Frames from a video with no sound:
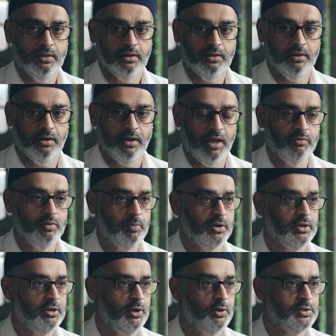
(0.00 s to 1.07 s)
you know,
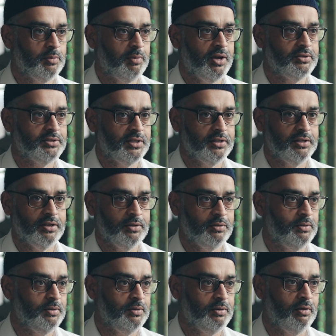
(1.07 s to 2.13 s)
everybody knows about it, you know,
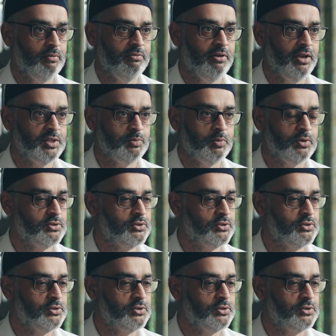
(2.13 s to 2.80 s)
on Facebook,